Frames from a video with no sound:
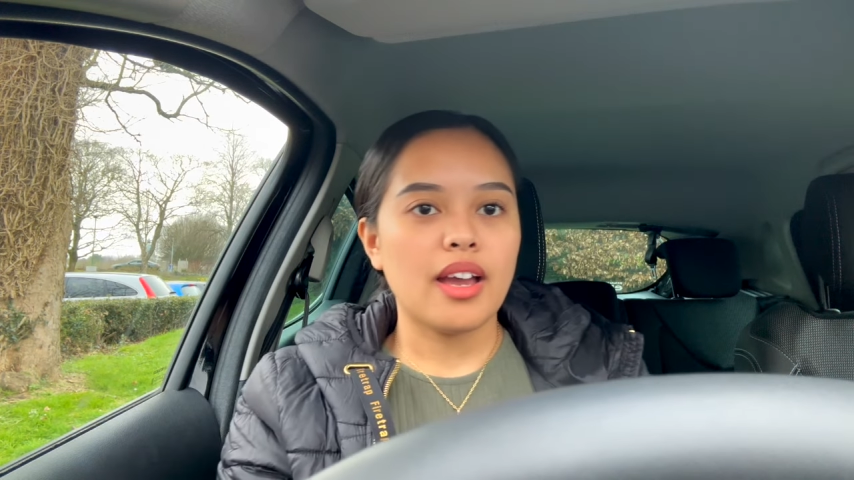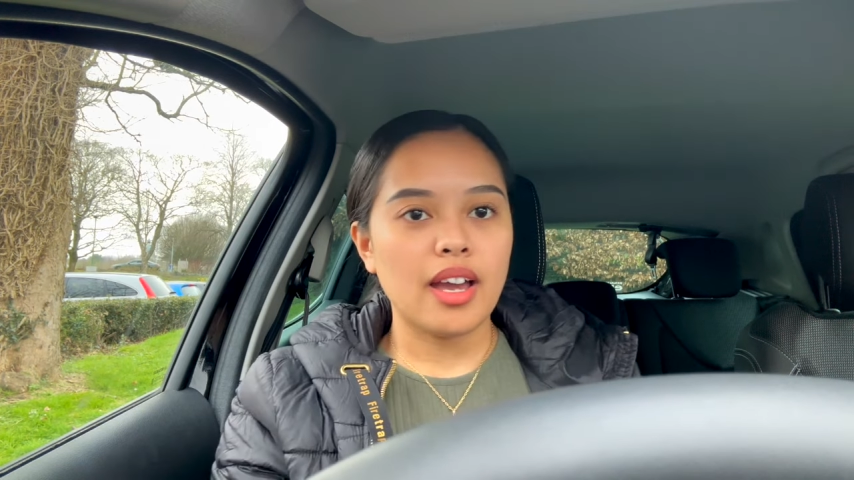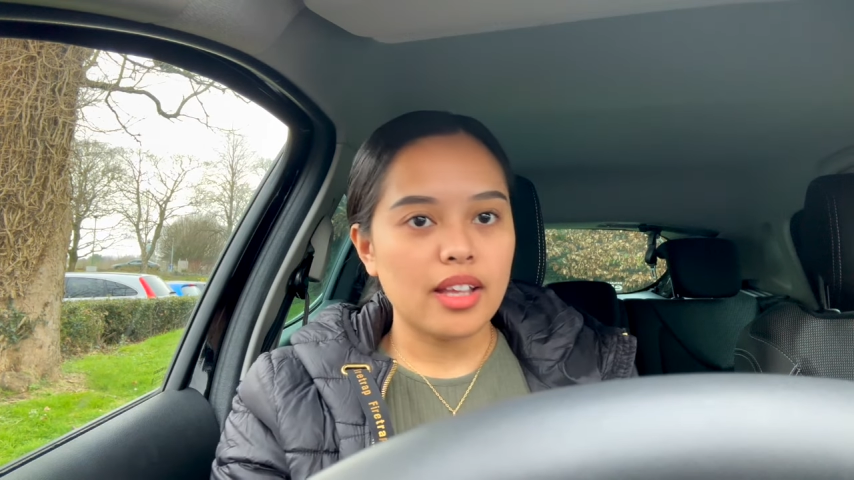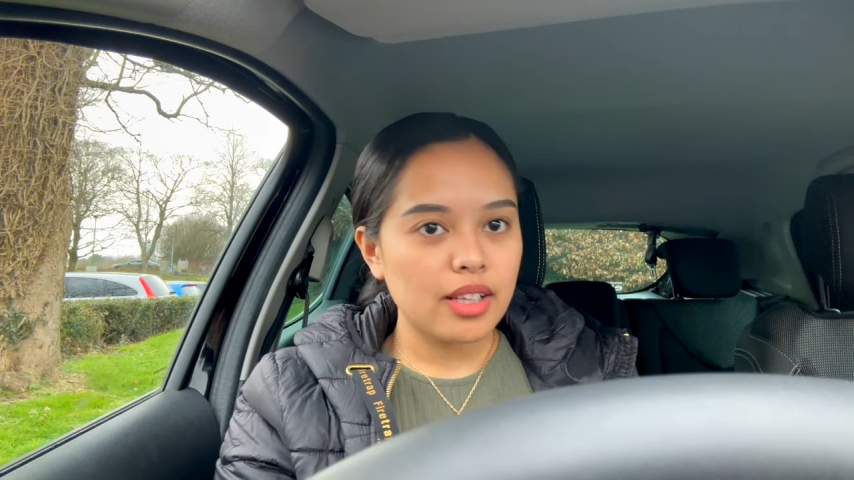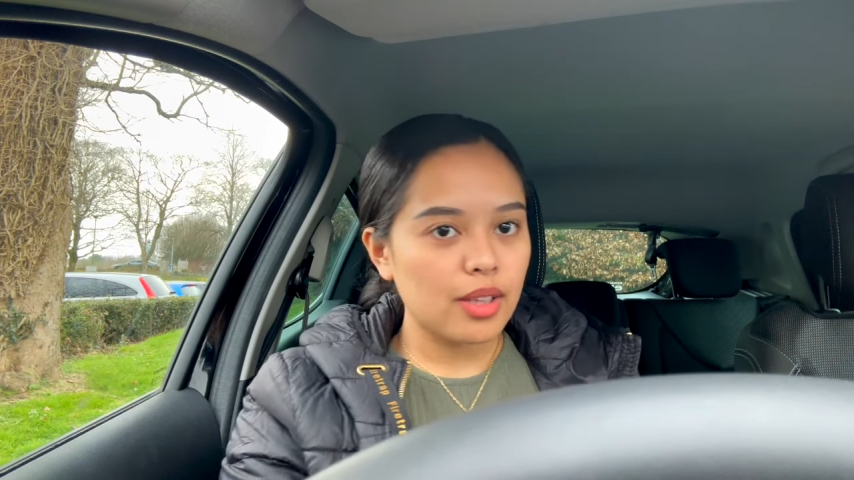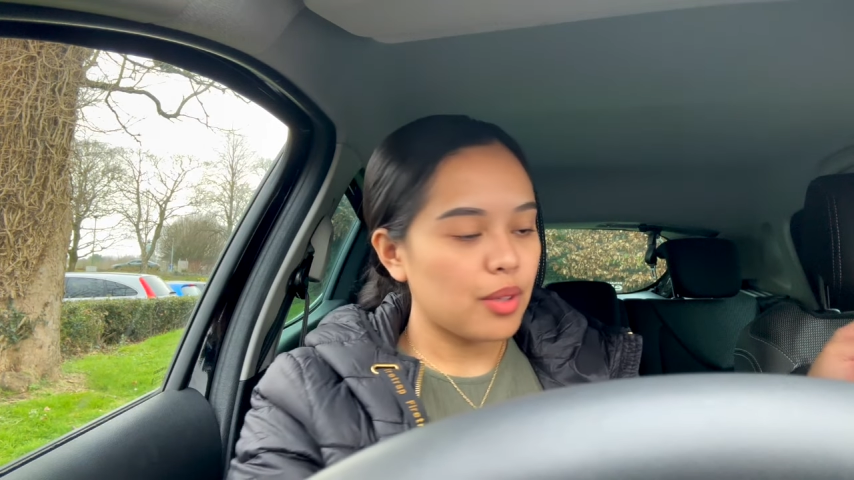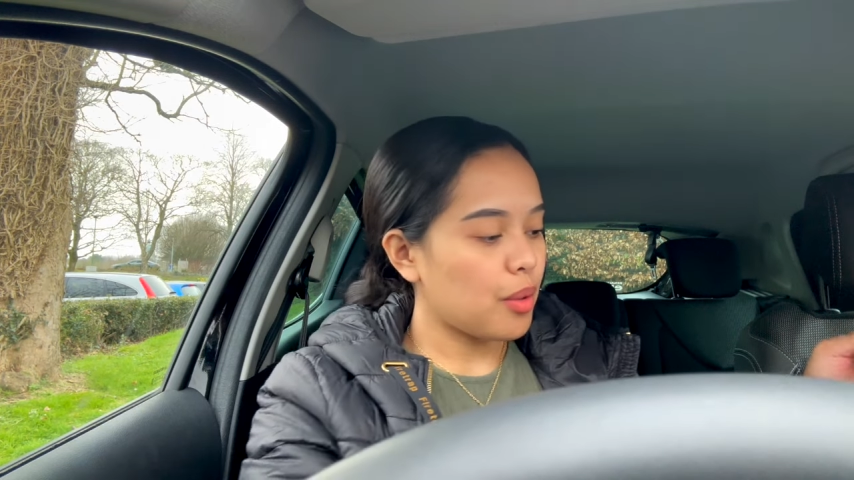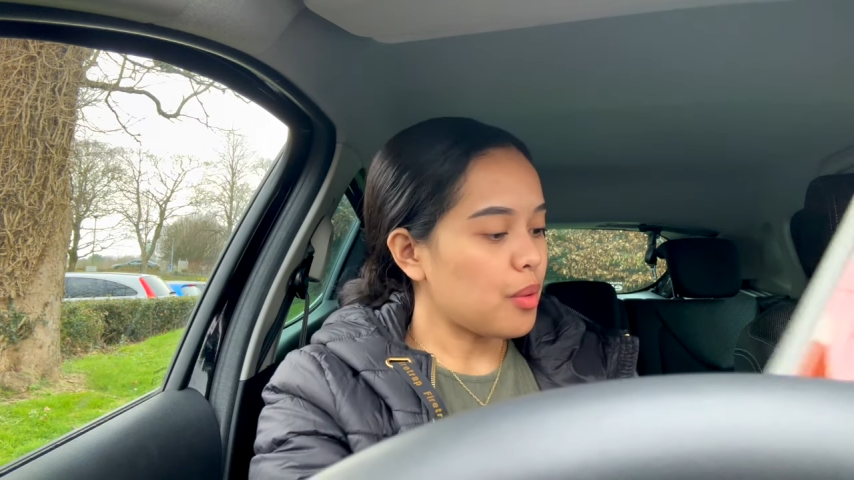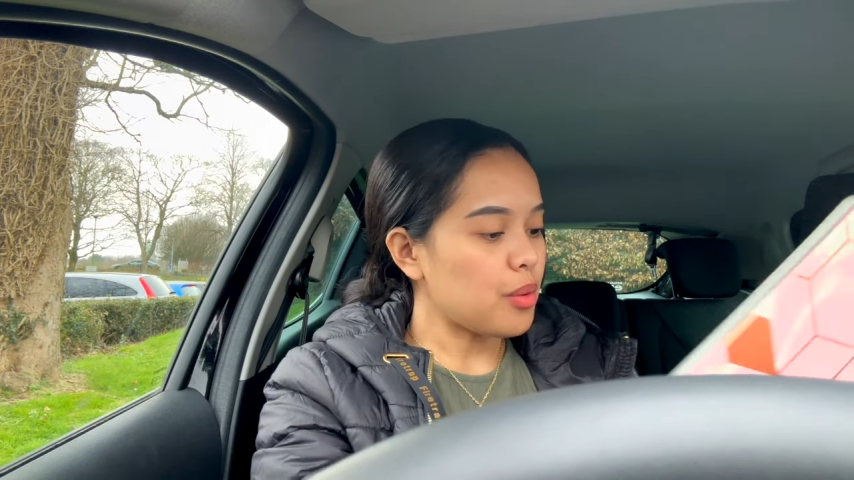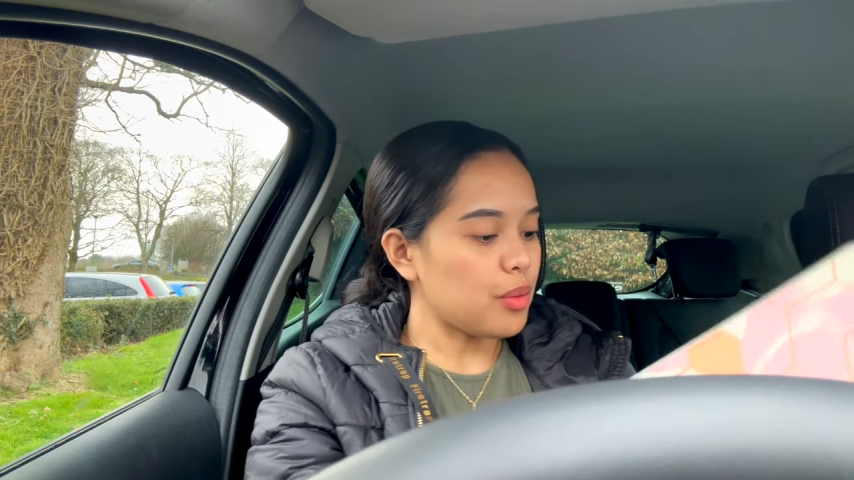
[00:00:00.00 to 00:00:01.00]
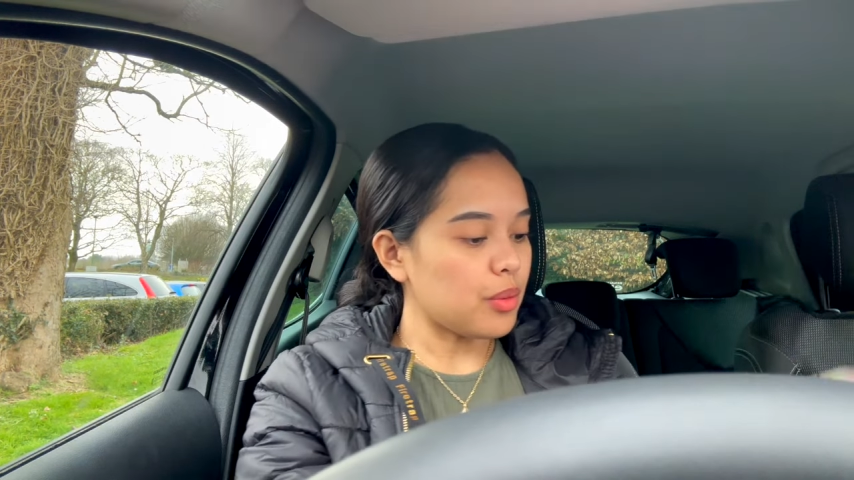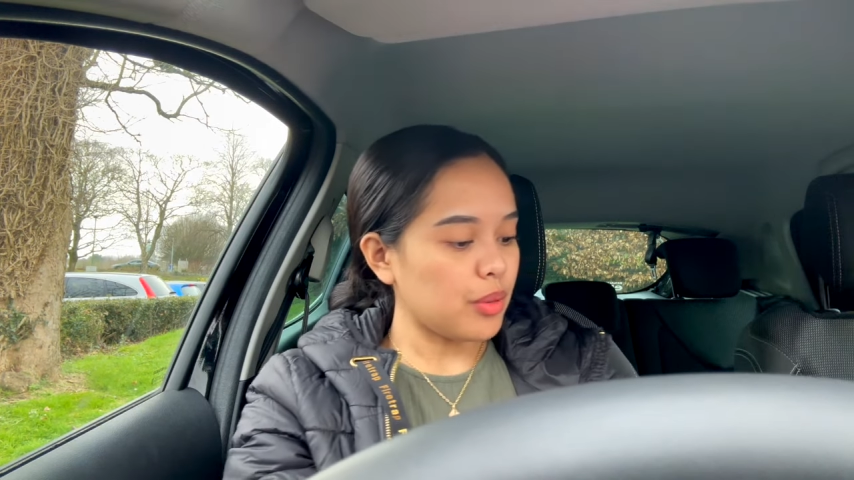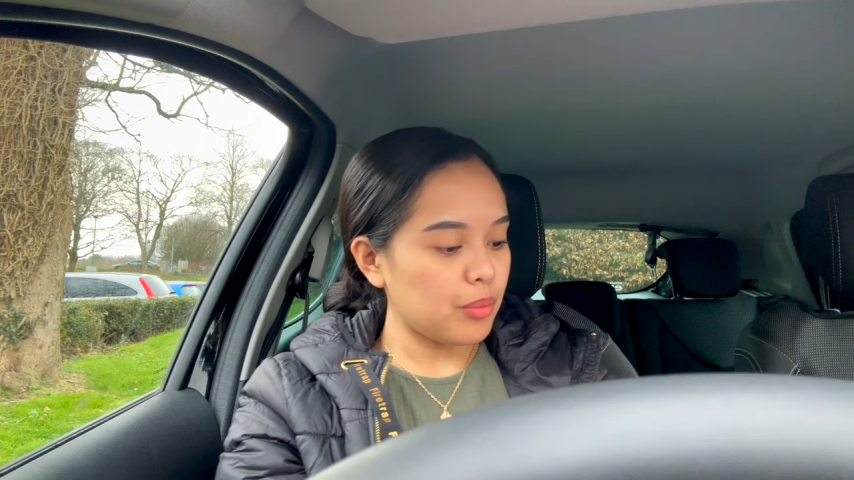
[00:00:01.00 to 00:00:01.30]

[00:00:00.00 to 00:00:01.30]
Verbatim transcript: Hello! Good